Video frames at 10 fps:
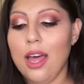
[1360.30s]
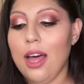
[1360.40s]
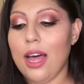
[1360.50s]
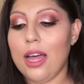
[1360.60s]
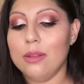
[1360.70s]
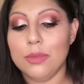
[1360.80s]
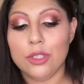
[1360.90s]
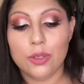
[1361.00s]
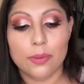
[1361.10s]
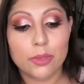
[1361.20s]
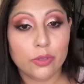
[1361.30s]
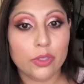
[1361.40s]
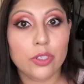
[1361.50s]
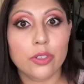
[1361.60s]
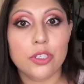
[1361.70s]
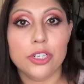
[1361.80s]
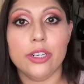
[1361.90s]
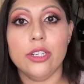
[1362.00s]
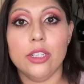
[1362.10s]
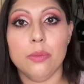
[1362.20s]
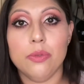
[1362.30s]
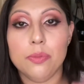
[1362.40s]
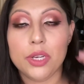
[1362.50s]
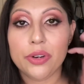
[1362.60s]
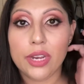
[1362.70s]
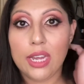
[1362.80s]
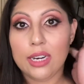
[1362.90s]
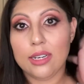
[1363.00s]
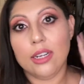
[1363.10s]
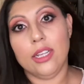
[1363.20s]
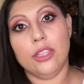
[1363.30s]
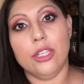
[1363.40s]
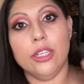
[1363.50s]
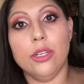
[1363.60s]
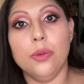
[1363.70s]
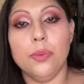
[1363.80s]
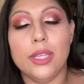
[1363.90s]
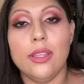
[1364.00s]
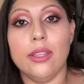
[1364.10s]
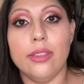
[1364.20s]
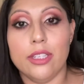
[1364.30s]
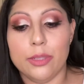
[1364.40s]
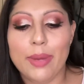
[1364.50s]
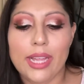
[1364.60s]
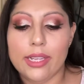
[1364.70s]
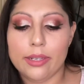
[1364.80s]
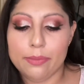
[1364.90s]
So I'm going to insert a clip of me creating a look with this palette.